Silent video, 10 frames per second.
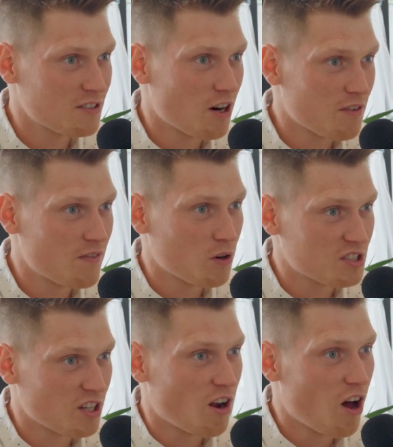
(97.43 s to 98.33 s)
Started
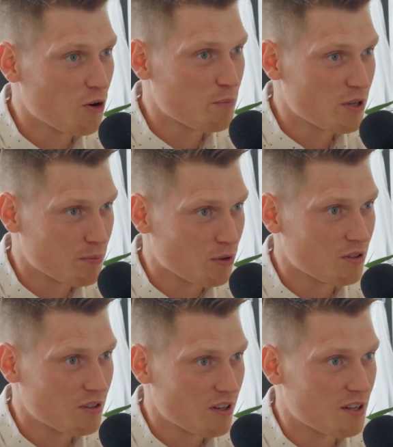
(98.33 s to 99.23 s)
focusing on other
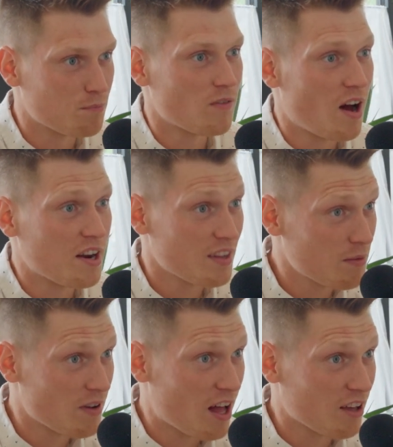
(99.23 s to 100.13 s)
people and providing
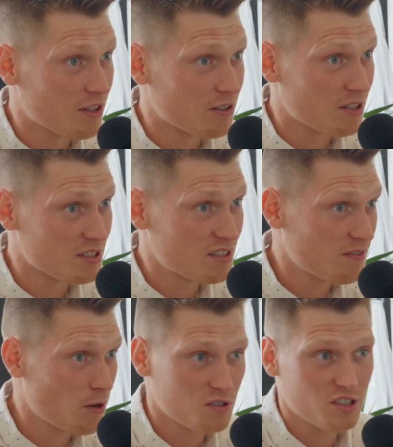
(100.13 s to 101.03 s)
them value instead
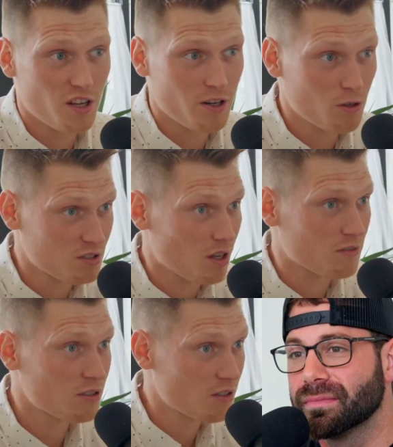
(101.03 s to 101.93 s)
of focusing on your own
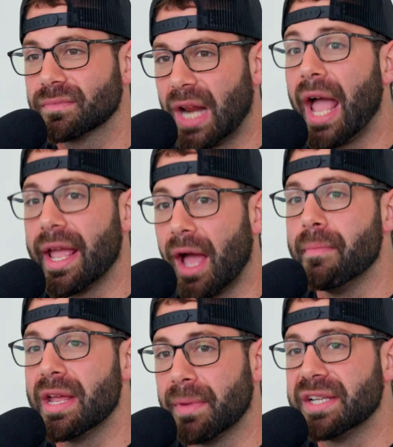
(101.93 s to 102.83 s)
stuff. I
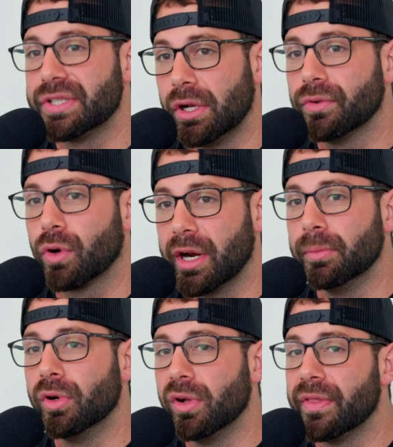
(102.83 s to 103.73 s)
made myself
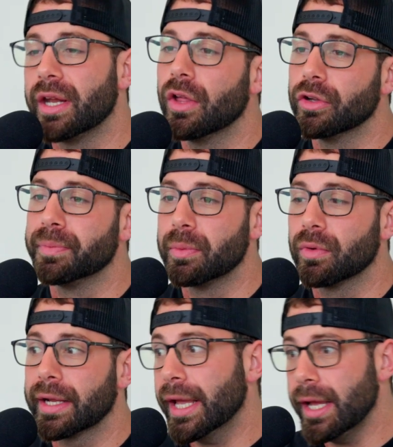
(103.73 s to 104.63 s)
credible, and then other people were
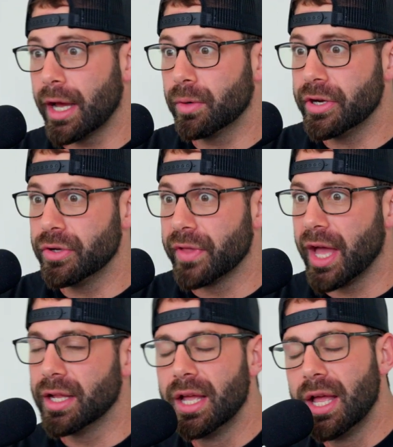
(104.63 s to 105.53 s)
like, hey, how do I do
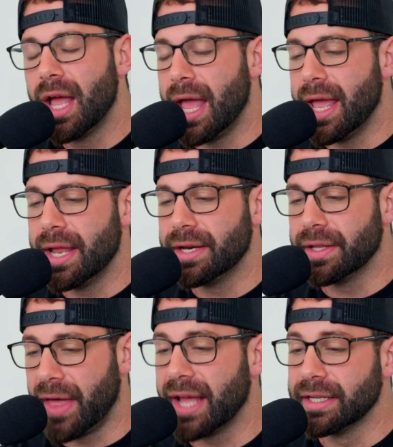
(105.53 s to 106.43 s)
that? And
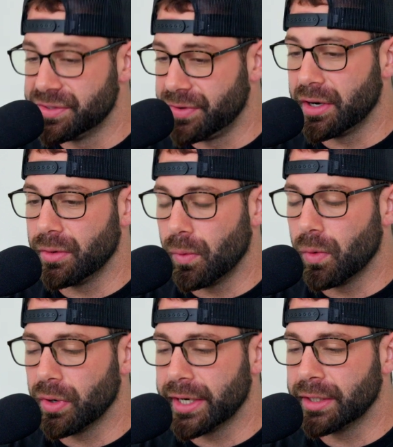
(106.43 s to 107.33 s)
that is very
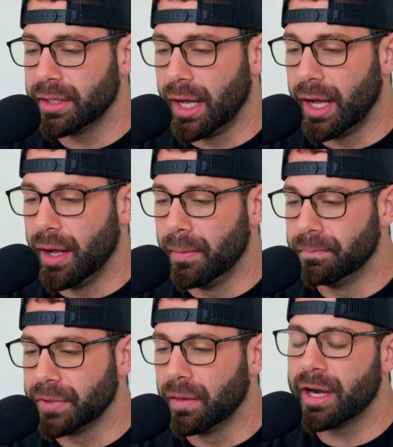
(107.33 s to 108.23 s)
rewarding.
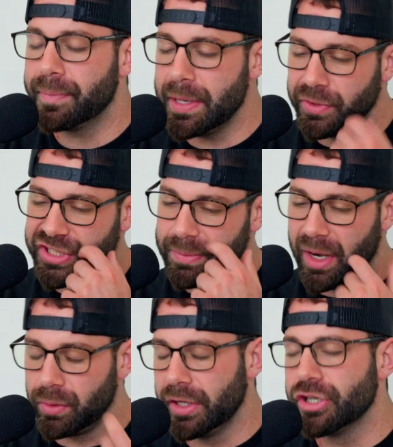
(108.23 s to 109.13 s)
A lot of people see my
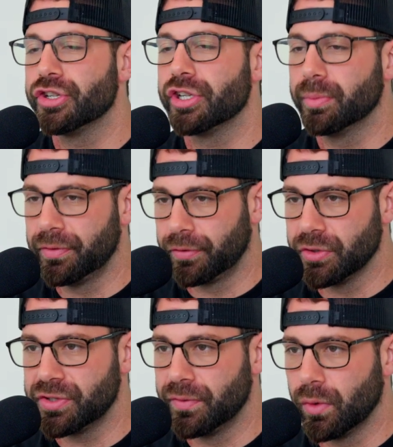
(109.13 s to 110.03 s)
relationship with
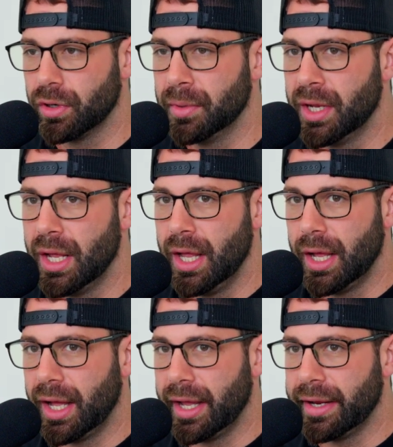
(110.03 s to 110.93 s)
First Form.
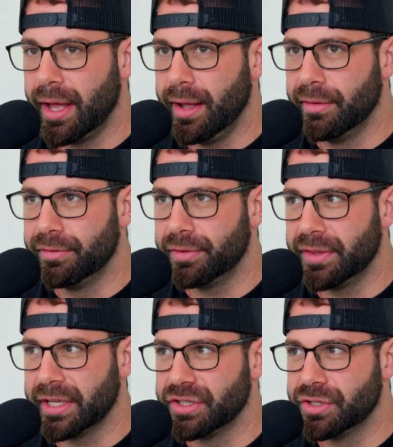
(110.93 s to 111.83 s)
I
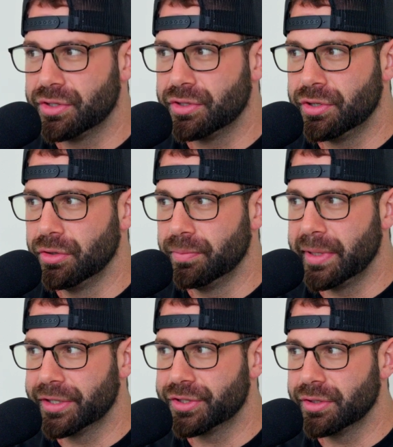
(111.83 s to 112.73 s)
think it's 2
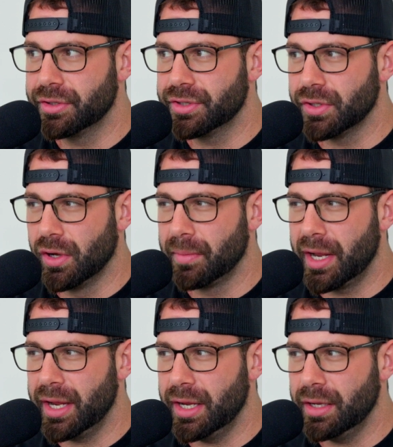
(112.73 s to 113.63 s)
pictures on
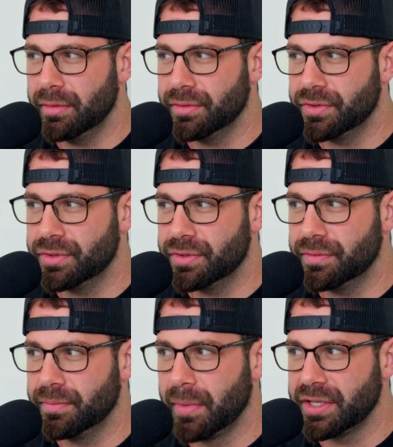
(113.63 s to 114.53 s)
my
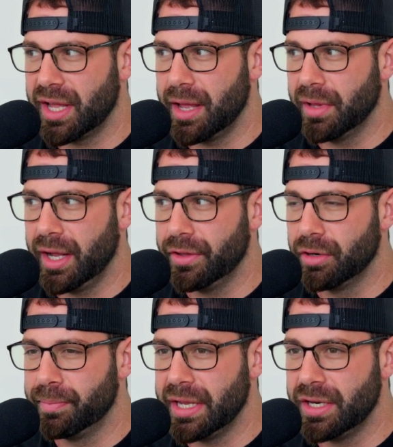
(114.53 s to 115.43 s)
timeline that are
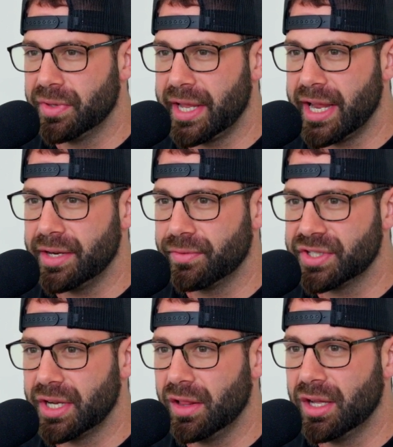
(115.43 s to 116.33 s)
pinned with Andy
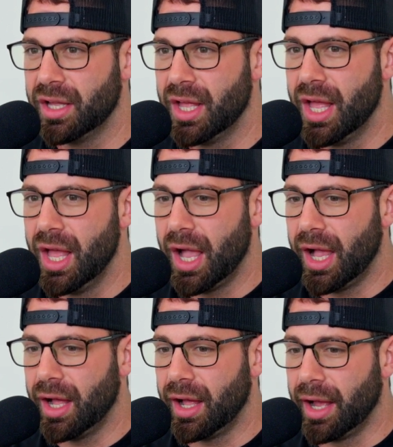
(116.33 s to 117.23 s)
Frisella.
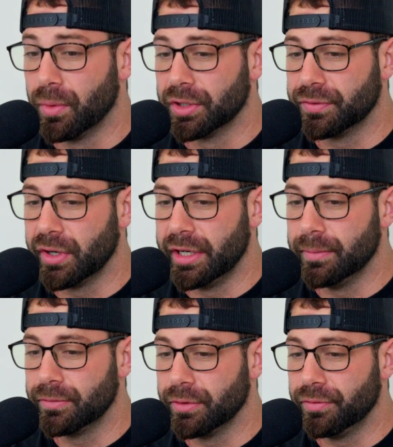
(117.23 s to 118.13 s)
I worked for
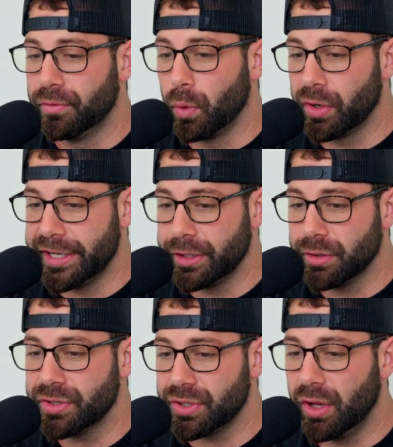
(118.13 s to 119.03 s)
him for 4
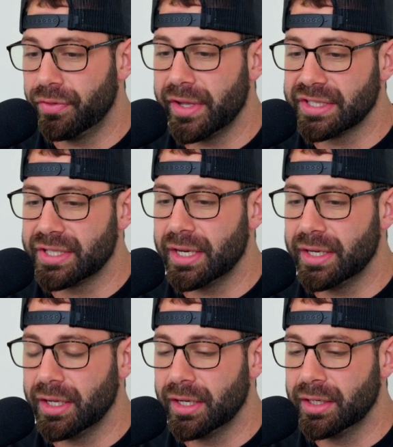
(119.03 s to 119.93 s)
years, all things said and
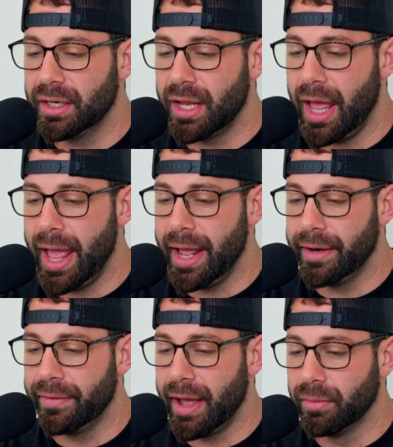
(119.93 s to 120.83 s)
done.
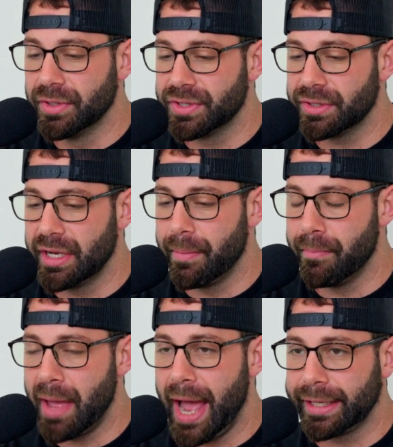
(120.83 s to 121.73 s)
And that was an
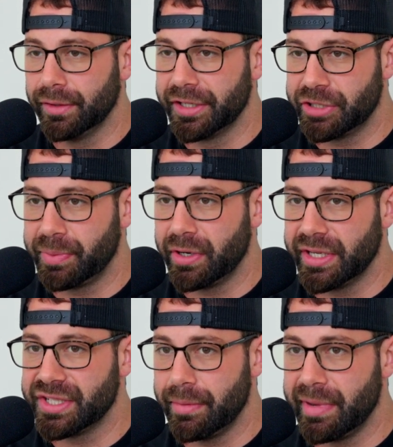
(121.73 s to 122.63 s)
immaculate
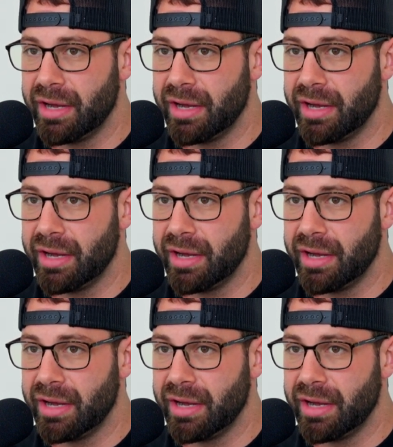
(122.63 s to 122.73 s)
experience that made